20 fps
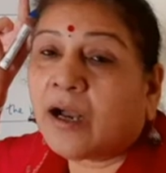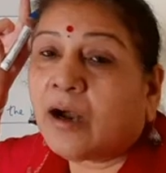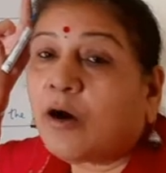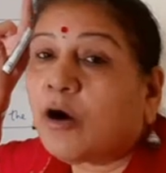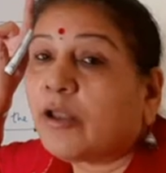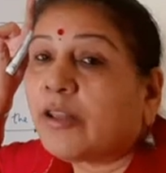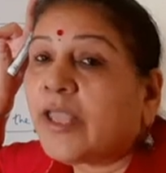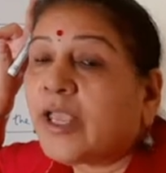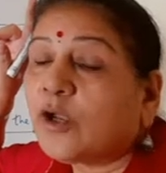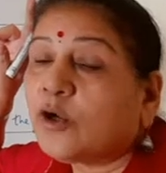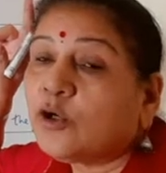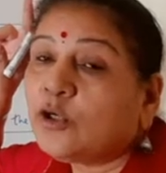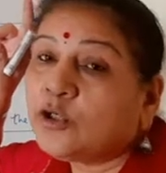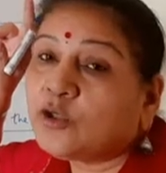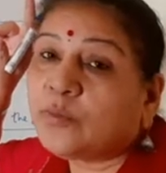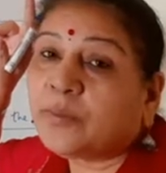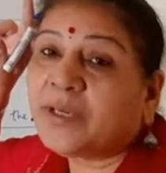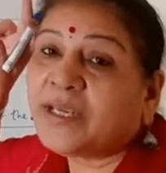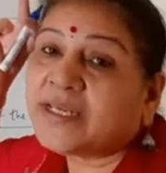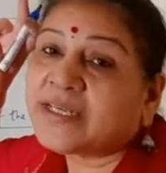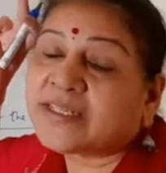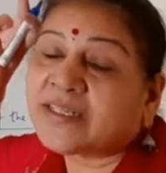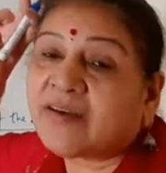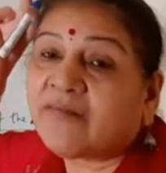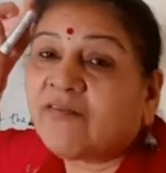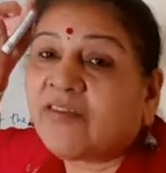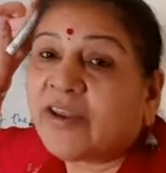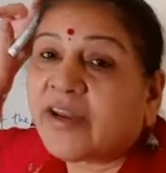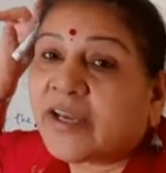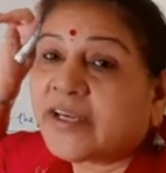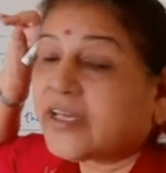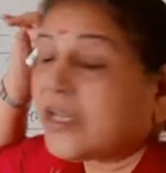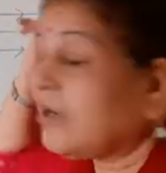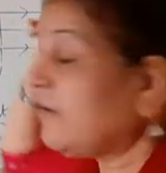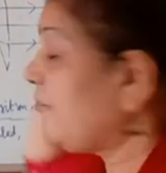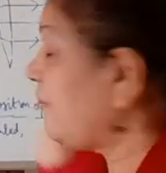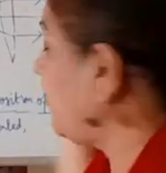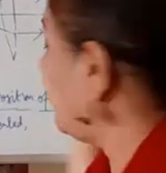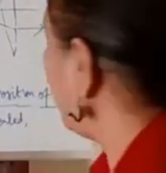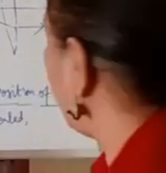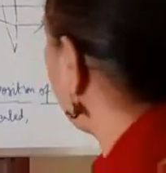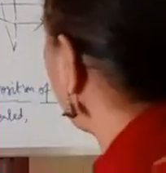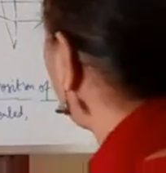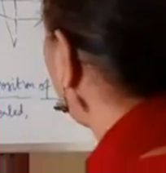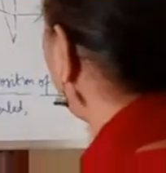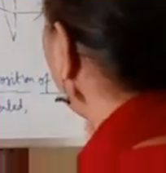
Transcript: or they're going to meet somewhere at infinity.